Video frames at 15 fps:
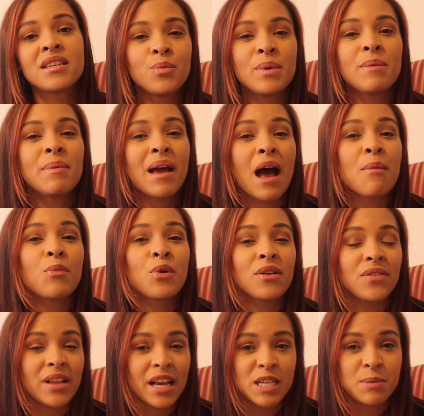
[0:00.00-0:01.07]
We've got more
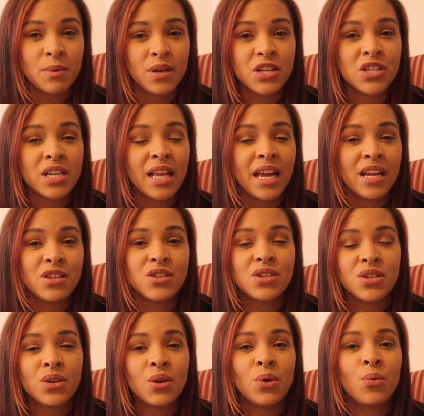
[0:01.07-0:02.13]
of an exploration
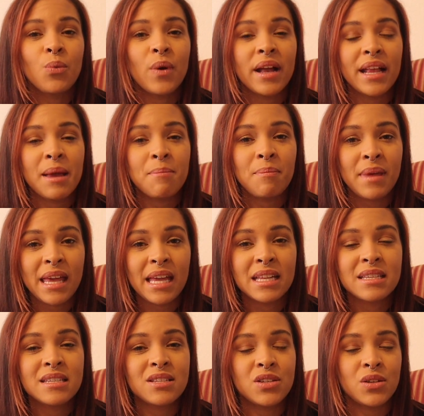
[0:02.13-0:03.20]
into what it
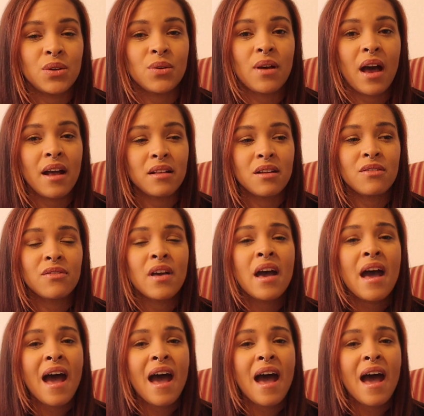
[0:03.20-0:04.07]
means to kind of